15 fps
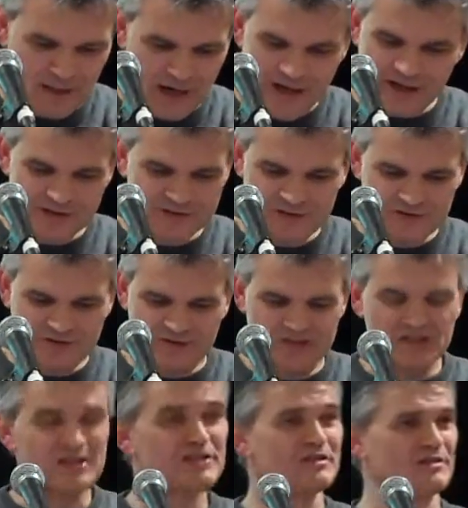I can just
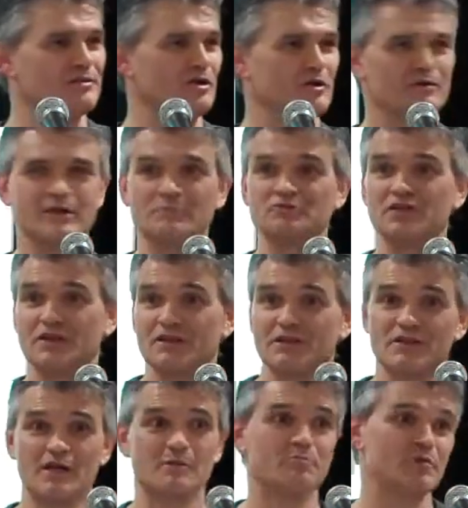see, you know, them
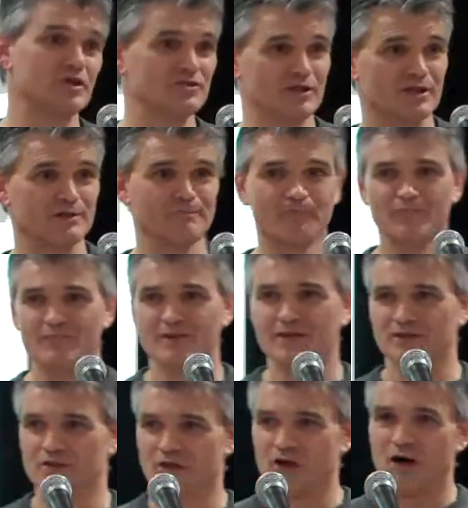sitting there in prison
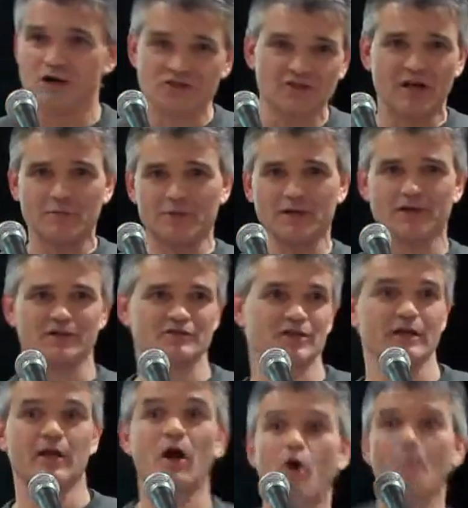and the guards coming and saying,